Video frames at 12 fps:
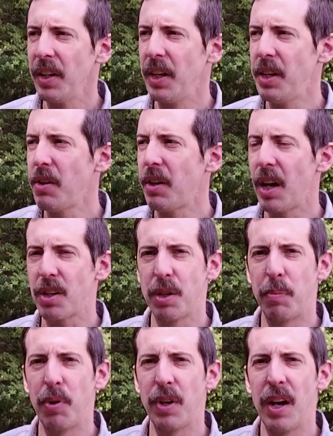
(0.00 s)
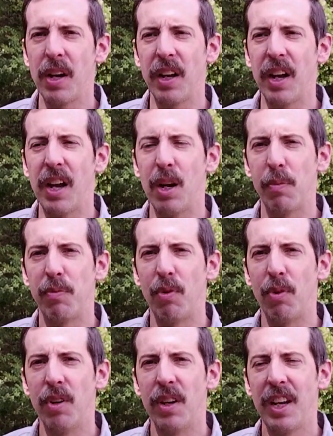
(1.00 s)
then you could actually put out a
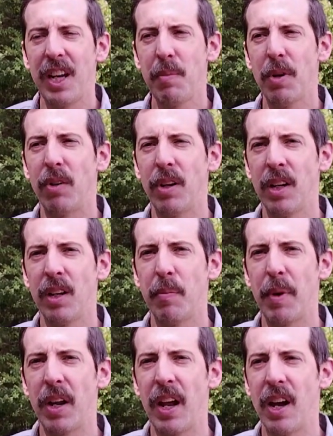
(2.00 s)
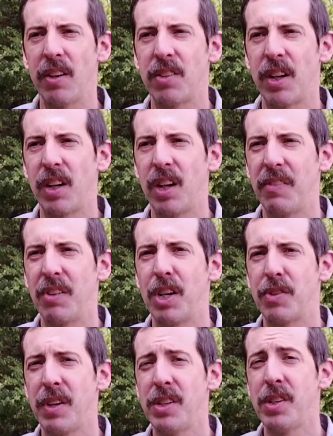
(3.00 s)
helpful email hint about how to take care of
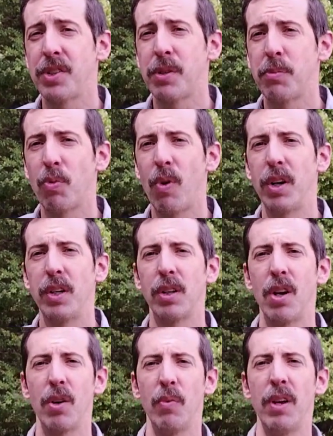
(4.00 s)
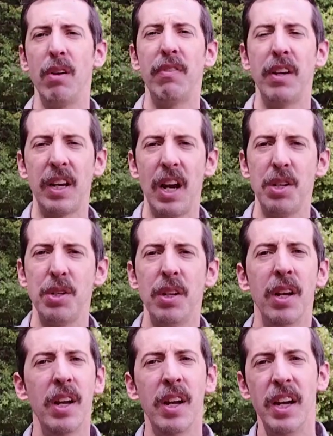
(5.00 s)
your HVAC systems while you're gone away on
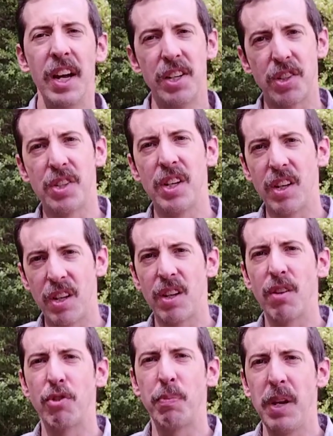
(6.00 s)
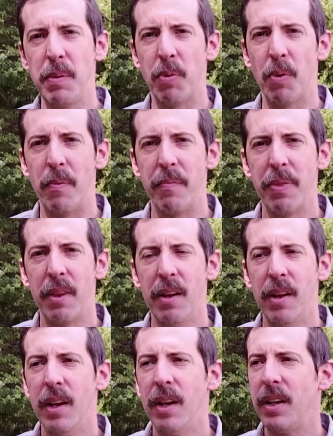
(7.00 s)
vacation and just send it to those people.
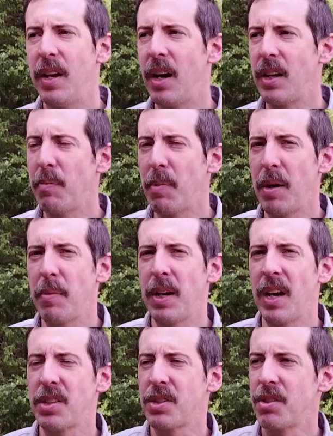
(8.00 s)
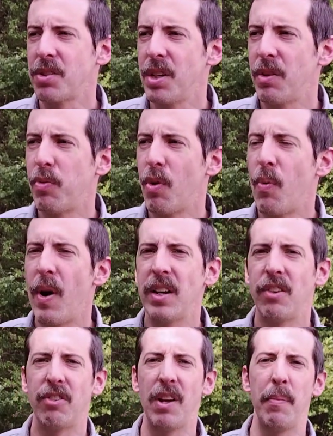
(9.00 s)
Now you may be asking yourself, well, why
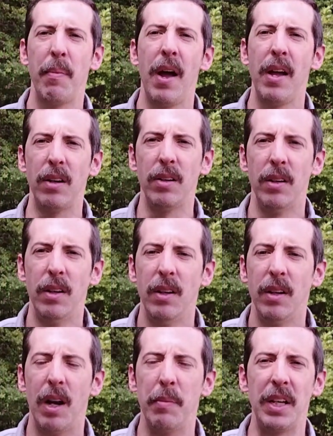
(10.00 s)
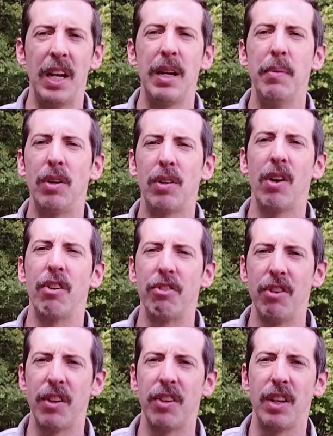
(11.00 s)
does that matter? I mean, email
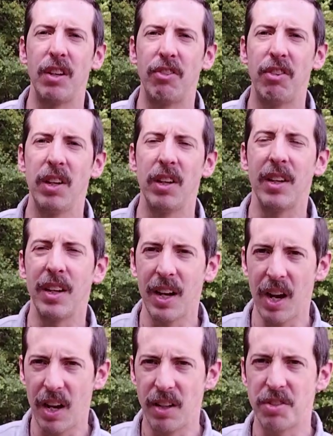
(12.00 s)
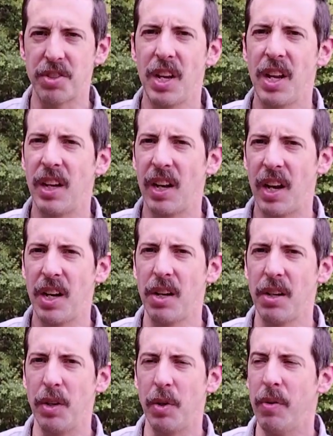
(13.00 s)
costs nothing to send, and I understand and I
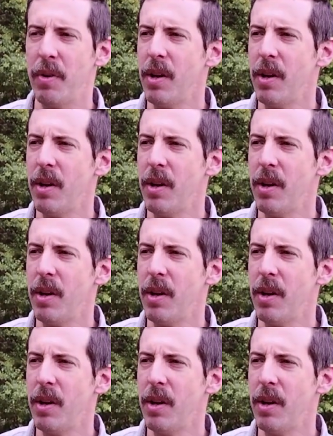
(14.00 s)
hear you.